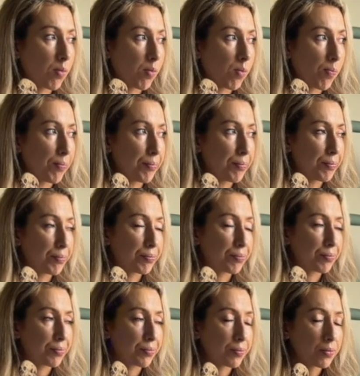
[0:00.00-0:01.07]
system.
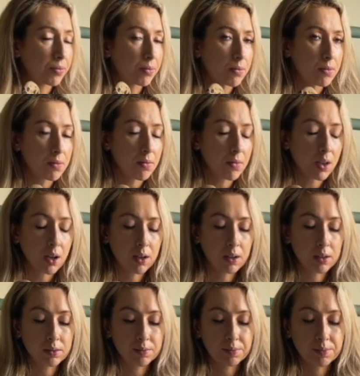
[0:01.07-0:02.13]
And remember those gut
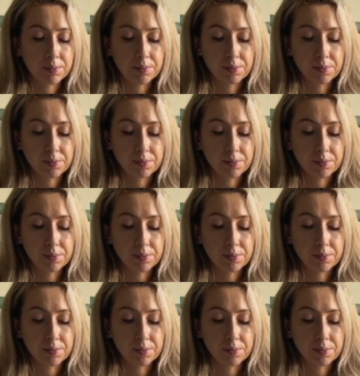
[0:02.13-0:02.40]
microbiomes